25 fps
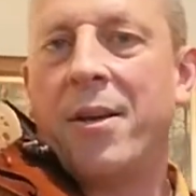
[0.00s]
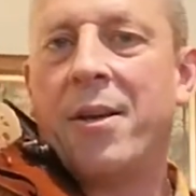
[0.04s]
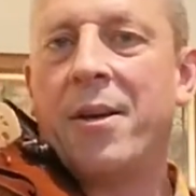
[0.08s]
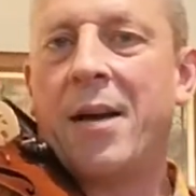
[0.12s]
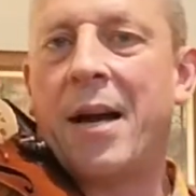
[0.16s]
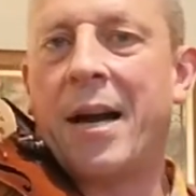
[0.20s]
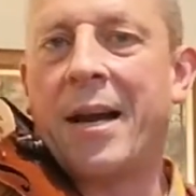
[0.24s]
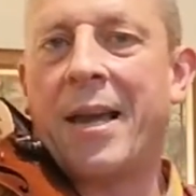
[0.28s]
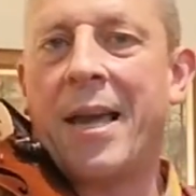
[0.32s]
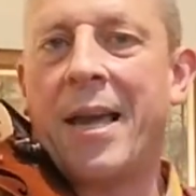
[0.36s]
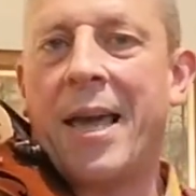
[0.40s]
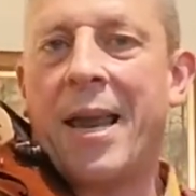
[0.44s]

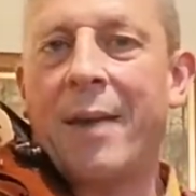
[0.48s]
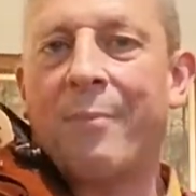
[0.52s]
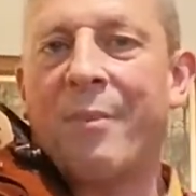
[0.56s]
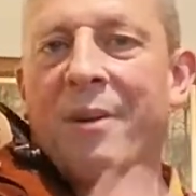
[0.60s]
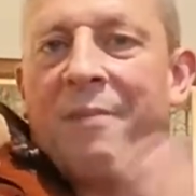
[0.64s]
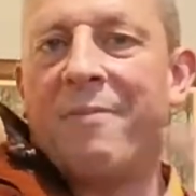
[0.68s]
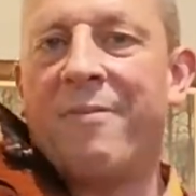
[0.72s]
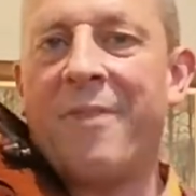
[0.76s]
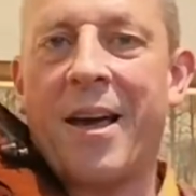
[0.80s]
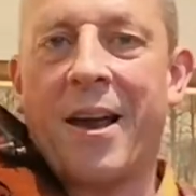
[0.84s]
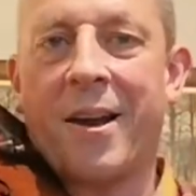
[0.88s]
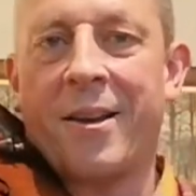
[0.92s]
I kind of
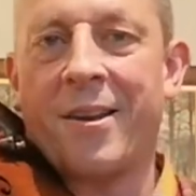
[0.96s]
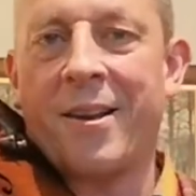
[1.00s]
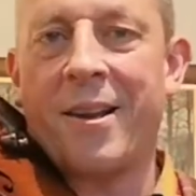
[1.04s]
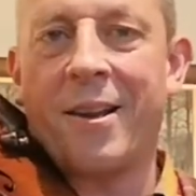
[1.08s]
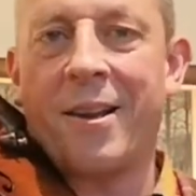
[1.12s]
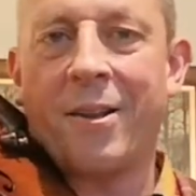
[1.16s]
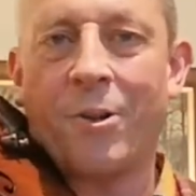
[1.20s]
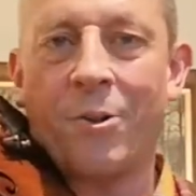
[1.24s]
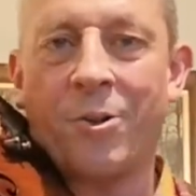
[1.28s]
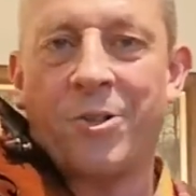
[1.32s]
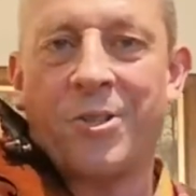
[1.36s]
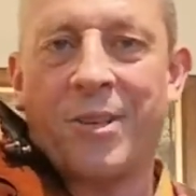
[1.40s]
inverted and
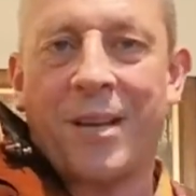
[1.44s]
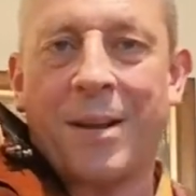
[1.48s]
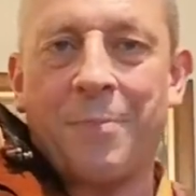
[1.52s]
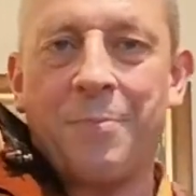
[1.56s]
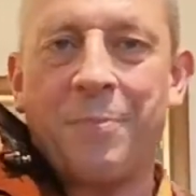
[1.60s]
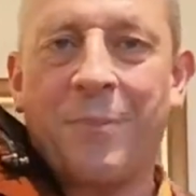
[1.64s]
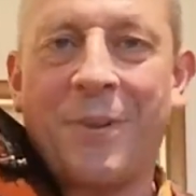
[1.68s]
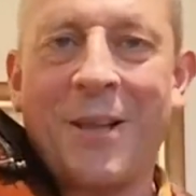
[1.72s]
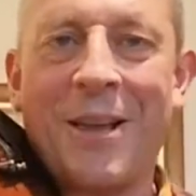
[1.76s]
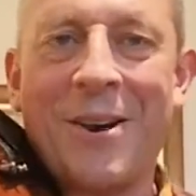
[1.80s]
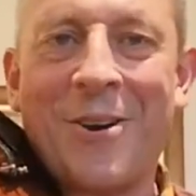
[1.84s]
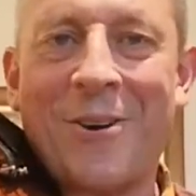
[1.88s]
it looks like I'm
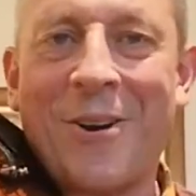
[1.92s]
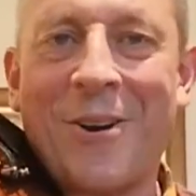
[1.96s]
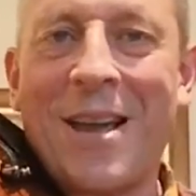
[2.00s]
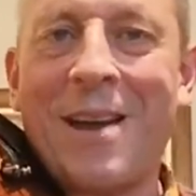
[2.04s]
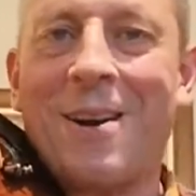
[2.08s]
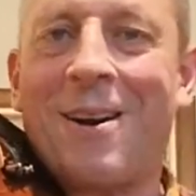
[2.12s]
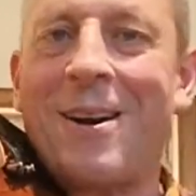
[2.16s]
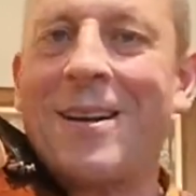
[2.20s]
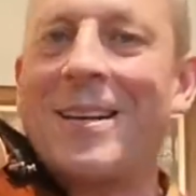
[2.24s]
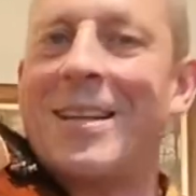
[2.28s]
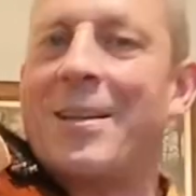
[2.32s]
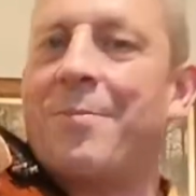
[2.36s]
playing
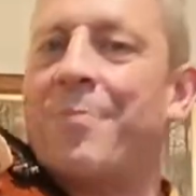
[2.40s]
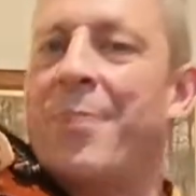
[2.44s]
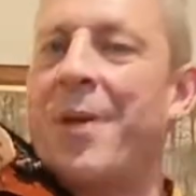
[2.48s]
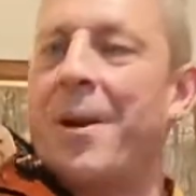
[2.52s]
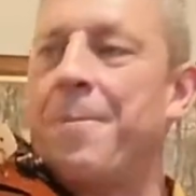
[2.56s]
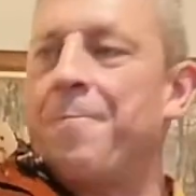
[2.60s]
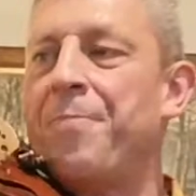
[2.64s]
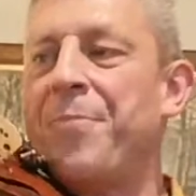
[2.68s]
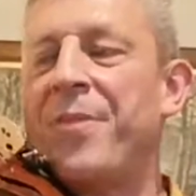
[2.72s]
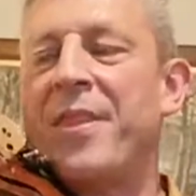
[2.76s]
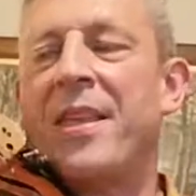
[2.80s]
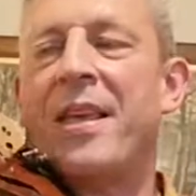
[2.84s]
right-handed, but